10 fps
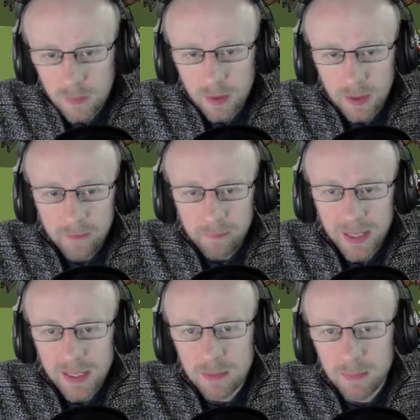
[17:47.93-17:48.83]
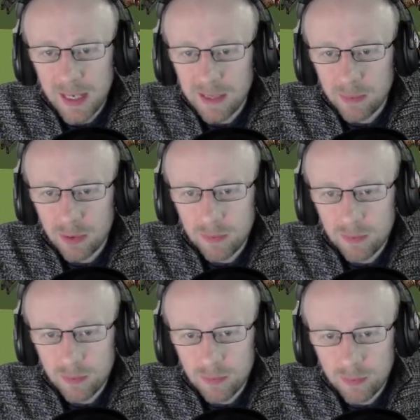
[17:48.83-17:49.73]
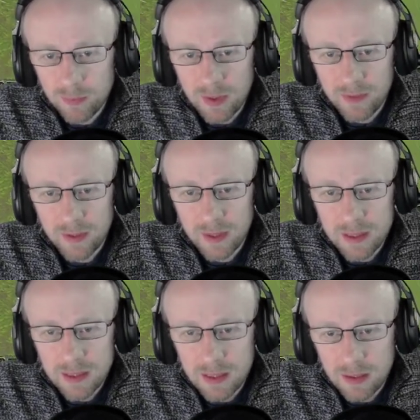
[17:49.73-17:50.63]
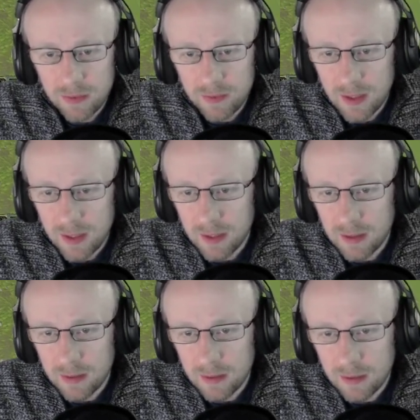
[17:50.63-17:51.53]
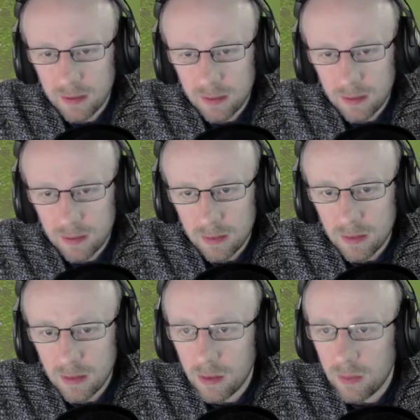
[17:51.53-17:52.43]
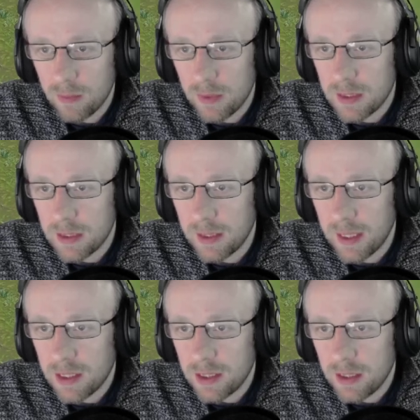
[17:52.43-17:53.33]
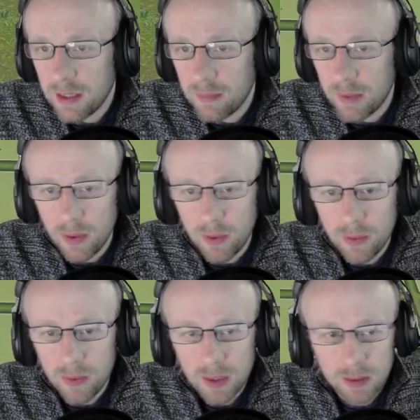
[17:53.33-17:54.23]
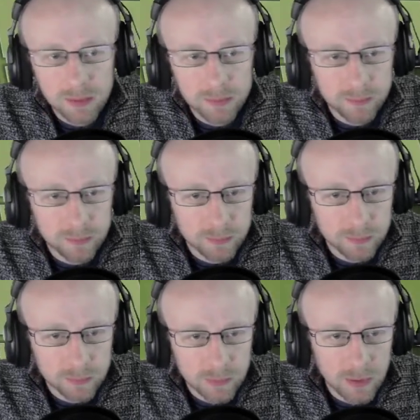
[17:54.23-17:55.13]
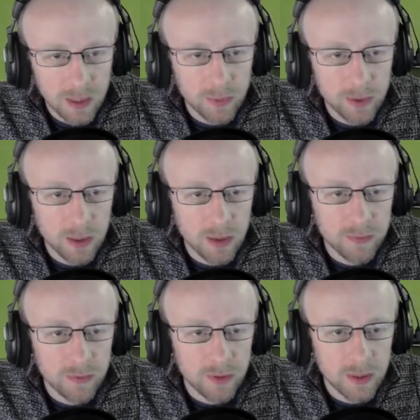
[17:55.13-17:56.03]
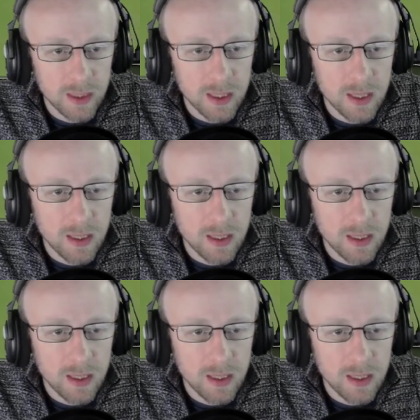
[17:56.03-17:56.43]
The impact's bad, but I think that's still fine. Oh, is he going to catch him? No. Okay, we're going to go for the